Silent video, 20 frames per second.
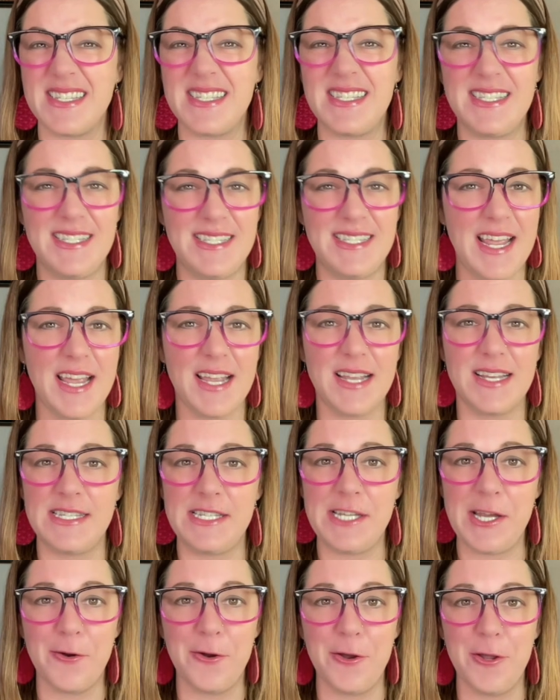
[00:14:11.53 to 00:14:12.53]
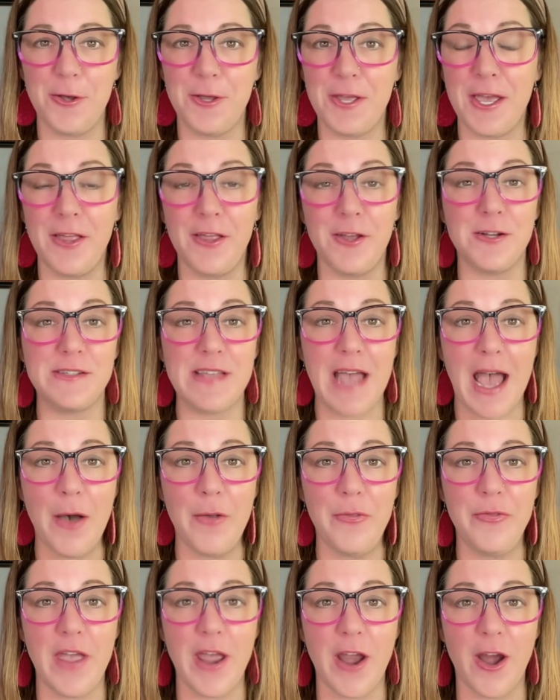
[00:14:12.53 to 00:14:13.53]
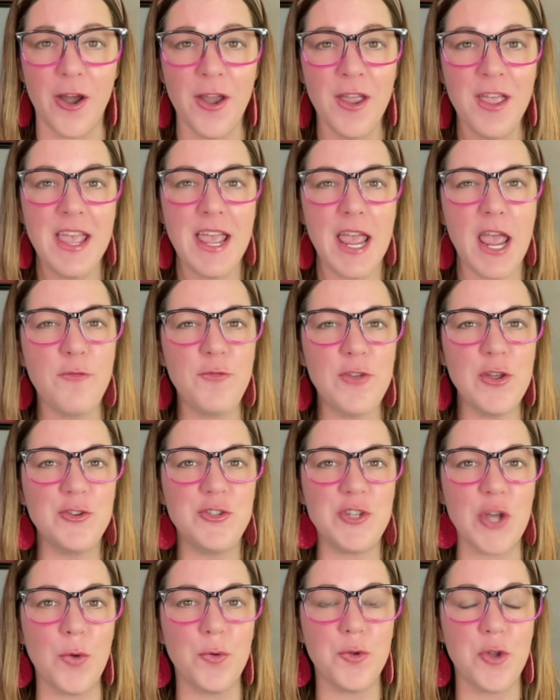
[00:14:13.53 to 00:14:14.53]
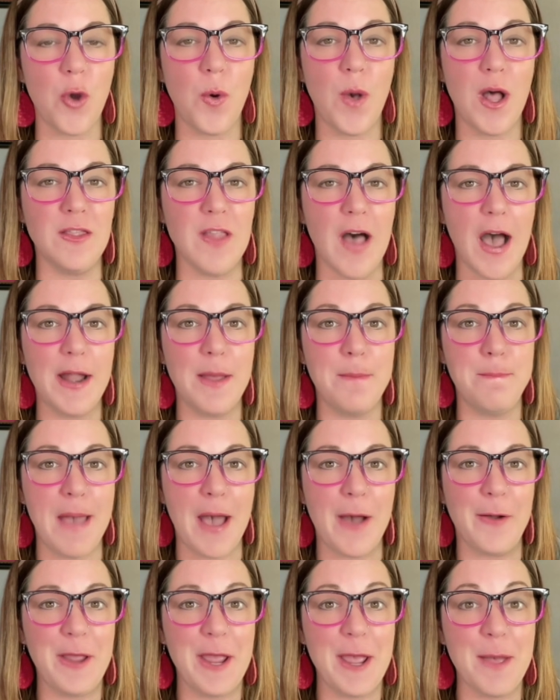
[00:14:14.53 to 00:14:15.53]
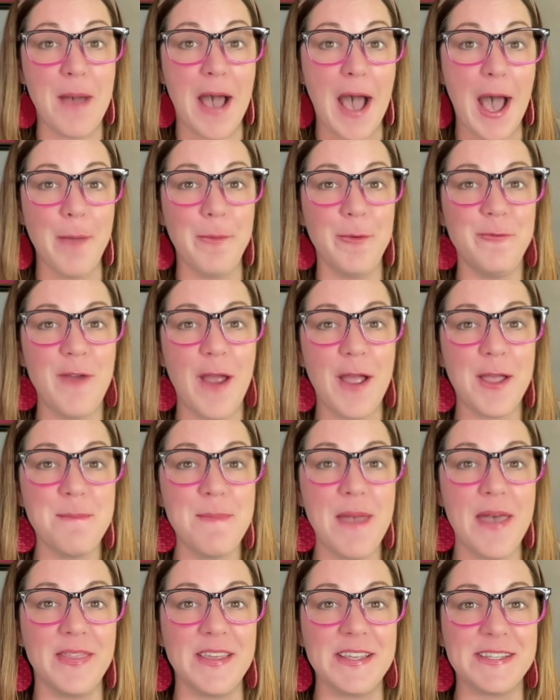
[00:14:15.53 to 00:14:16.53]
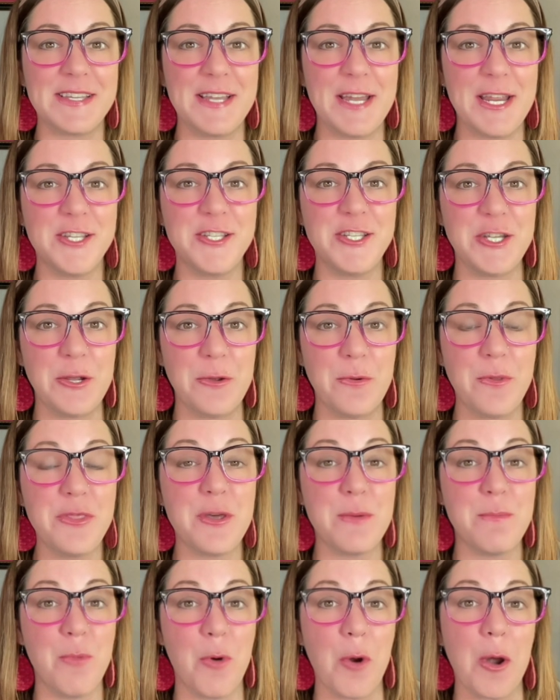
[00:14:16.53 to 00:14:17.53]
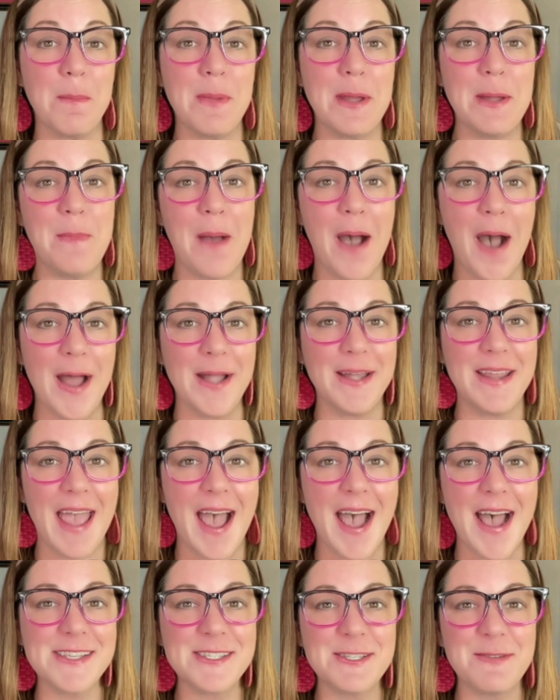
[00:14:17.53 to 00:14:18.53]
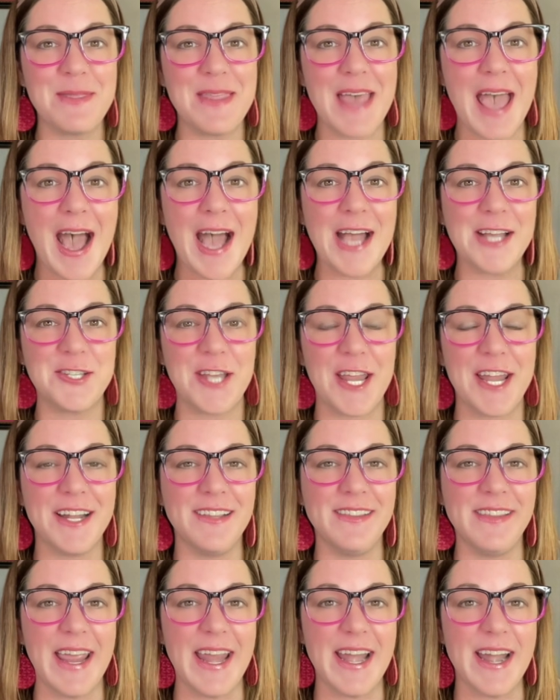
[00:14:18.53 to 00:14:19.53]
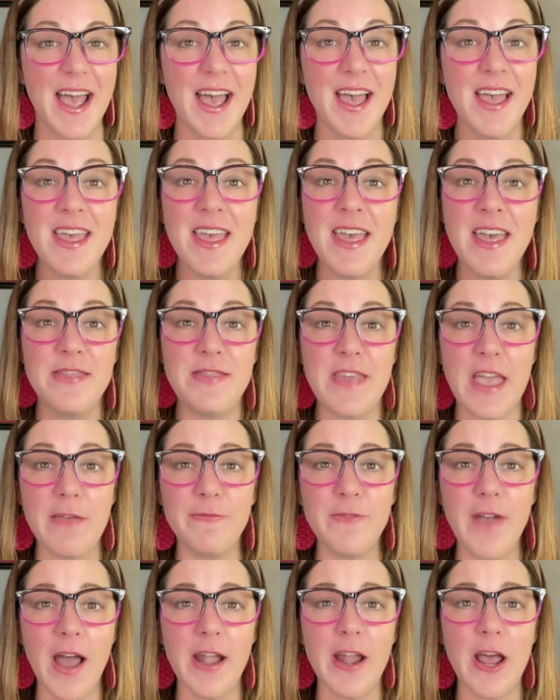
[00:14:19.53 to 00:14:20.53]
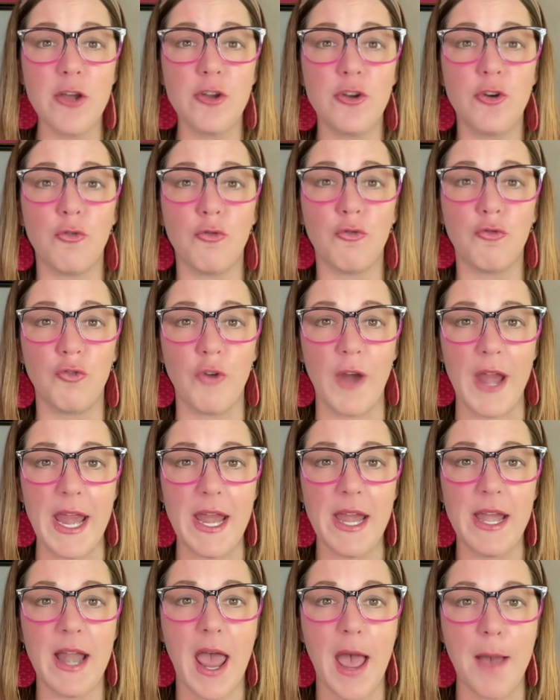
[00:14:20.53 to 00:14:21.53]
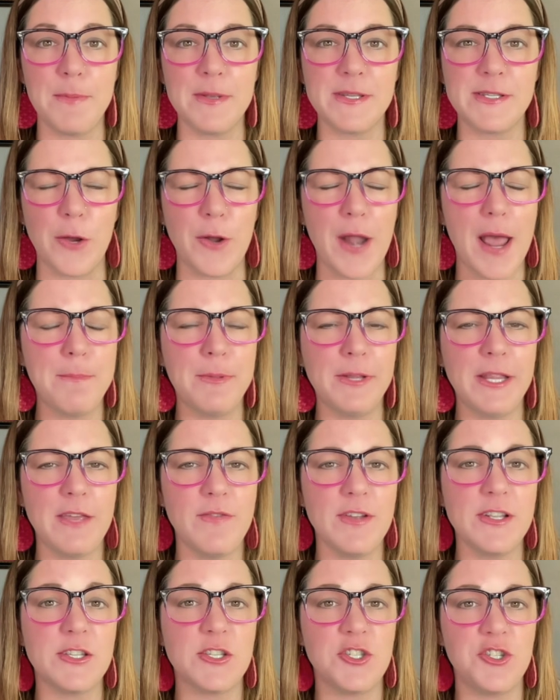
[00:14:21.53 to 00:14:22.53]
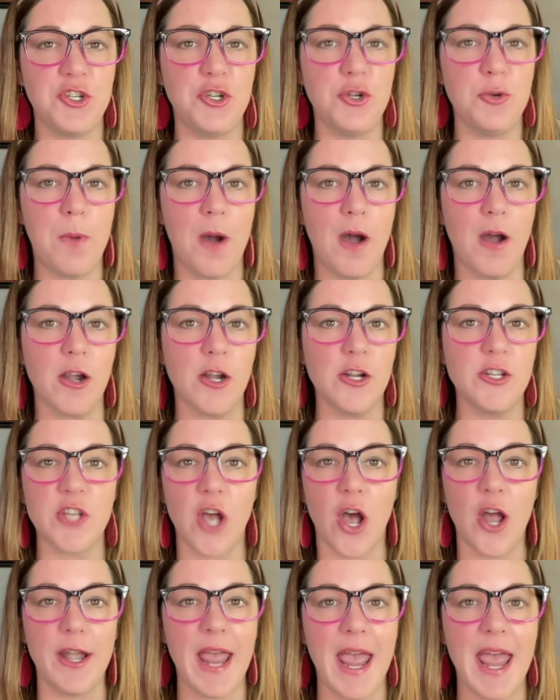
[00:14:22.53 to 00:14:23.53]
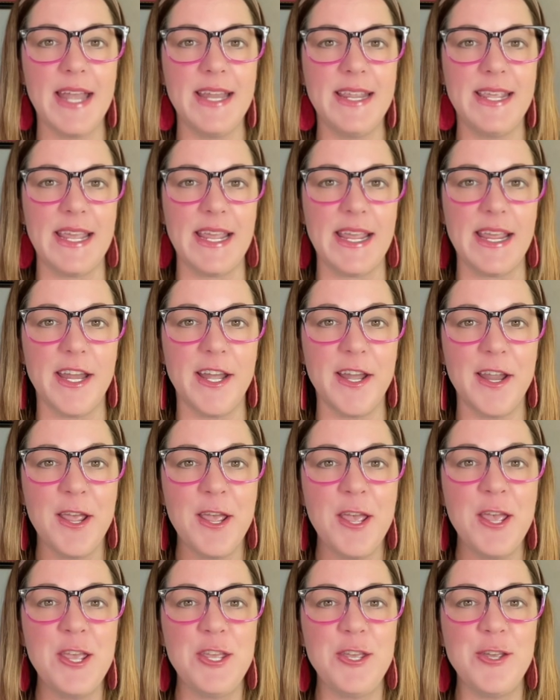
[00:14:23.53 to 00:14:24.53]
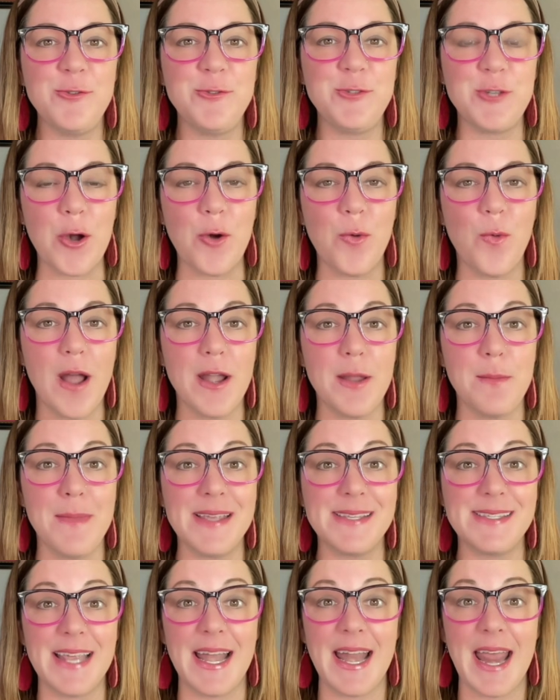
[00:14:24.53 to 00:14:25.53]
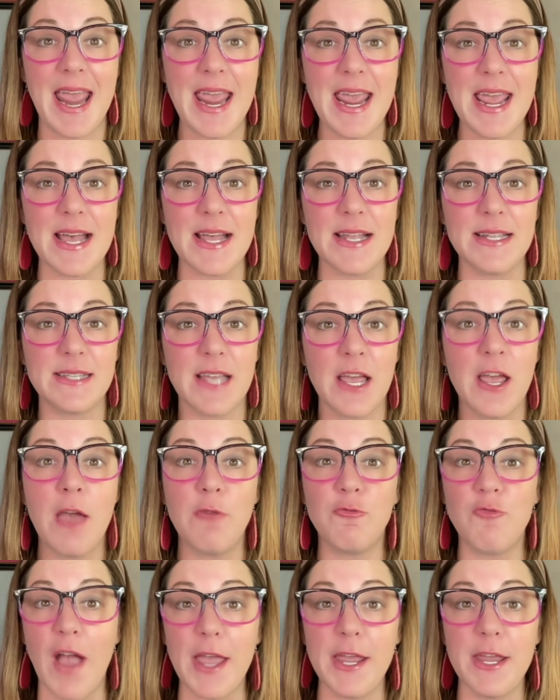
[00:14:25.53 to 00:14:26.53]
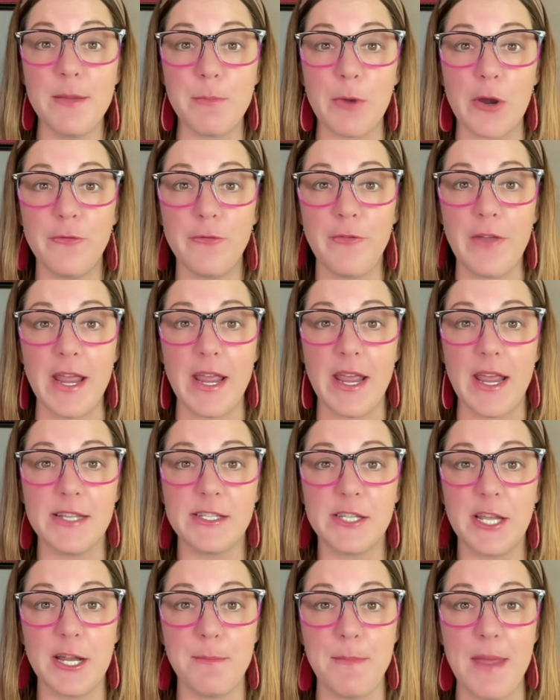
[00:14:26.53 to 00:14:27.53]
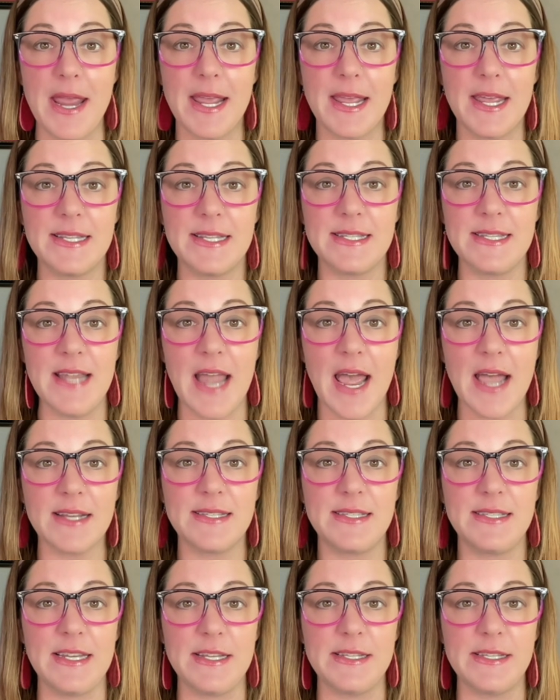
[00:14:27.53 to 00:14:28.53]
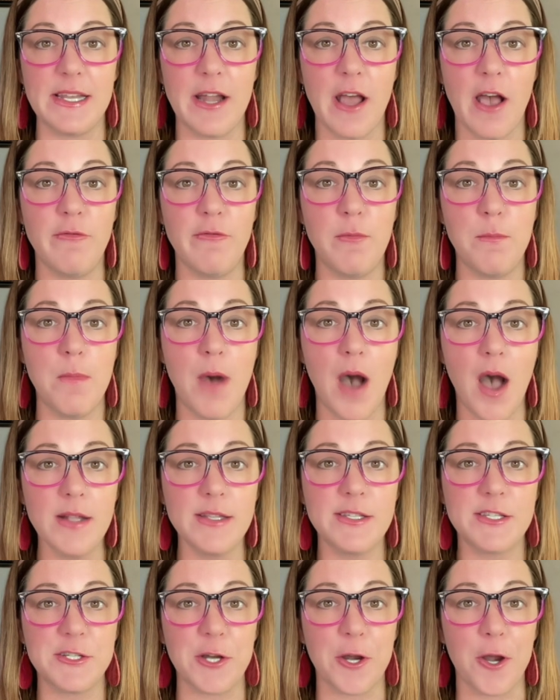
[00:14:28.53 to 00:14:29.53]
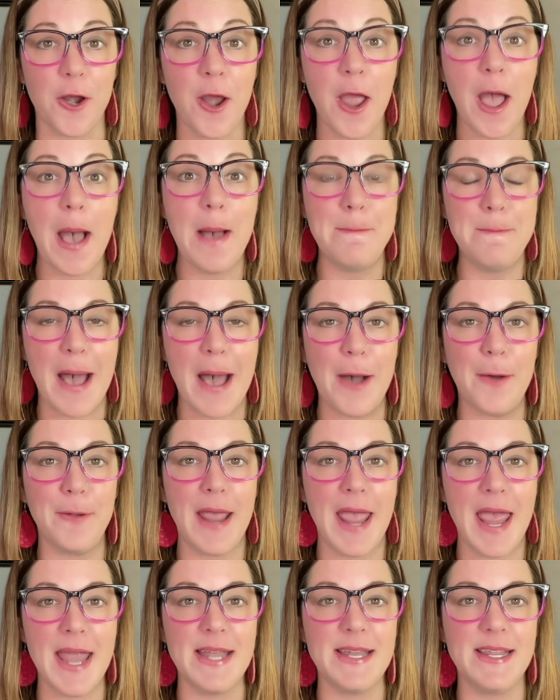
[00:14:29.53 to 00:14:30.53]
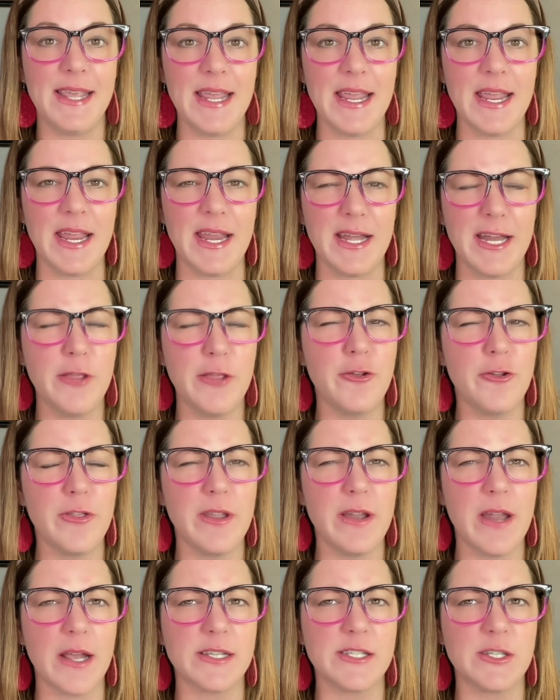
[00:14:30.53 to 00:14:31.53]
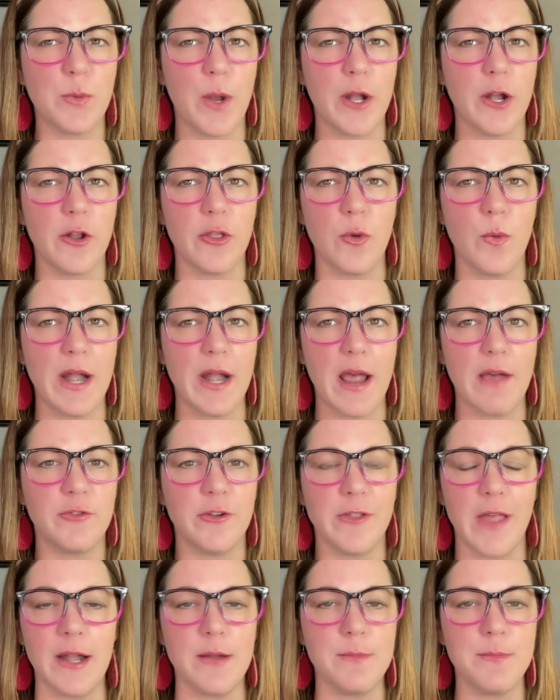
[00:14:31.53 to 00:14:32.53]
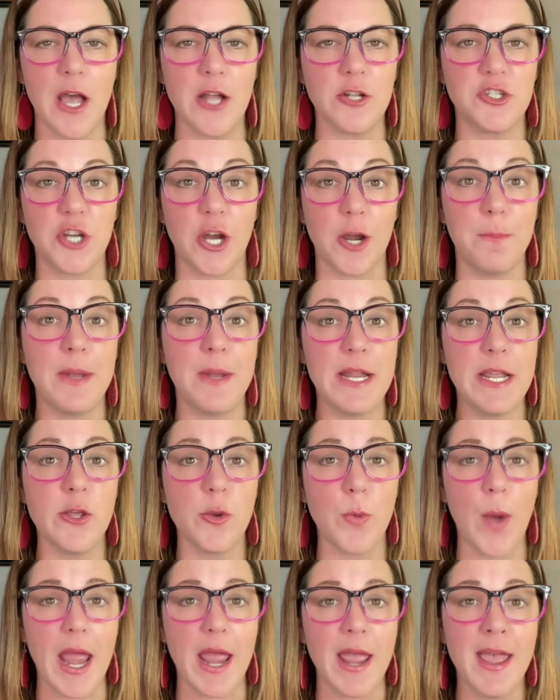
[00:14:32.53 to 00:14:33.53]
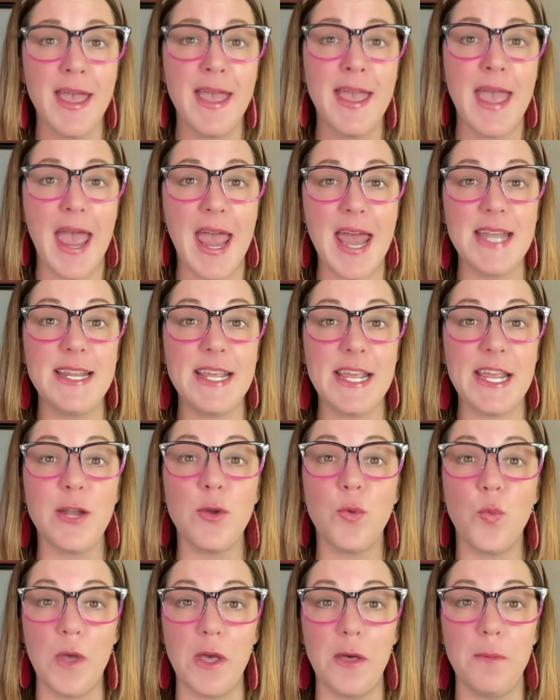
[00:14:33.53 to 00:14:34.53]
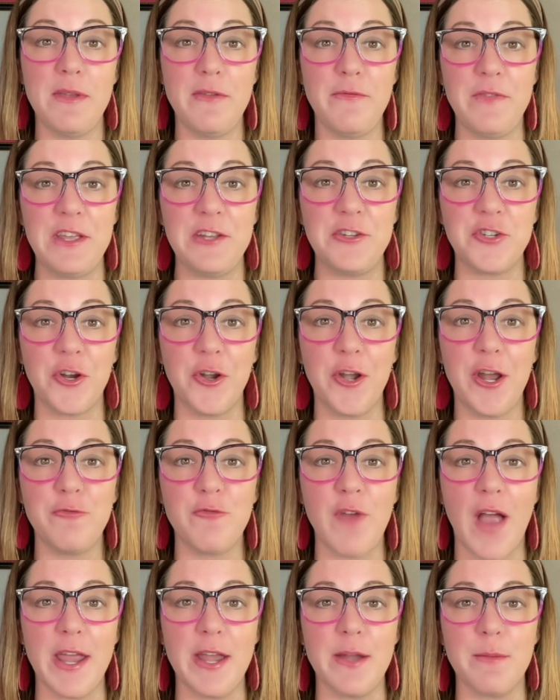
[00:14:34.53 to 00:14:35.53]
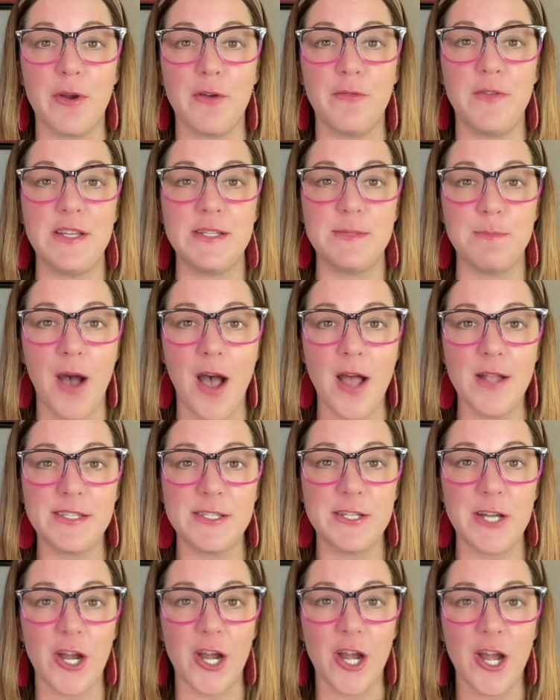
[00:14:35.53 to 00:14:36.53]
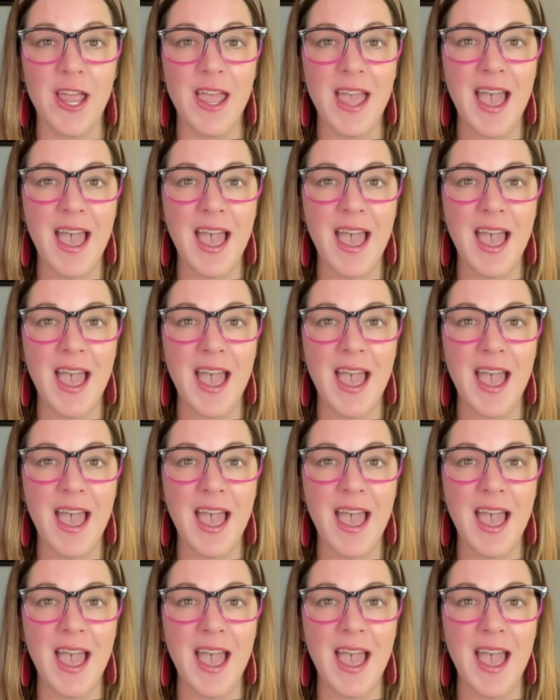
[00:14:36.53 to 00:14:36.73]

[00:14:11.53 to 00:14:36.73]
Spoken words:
sick serial killers out there. If you don't know a lot about him, I would recommend listening to the Morbid podcast with Ash and Elena. They've got a great episode. I believe it's 2 parts on Ed Gein. You don't want to miss it. And Ryan Murphy is going to make his next season of Monster about Ed Gein. Either the next one or the one after that. I'm not sure. But either way, Ed Gein will be featured in Ryan Murphy's Monster.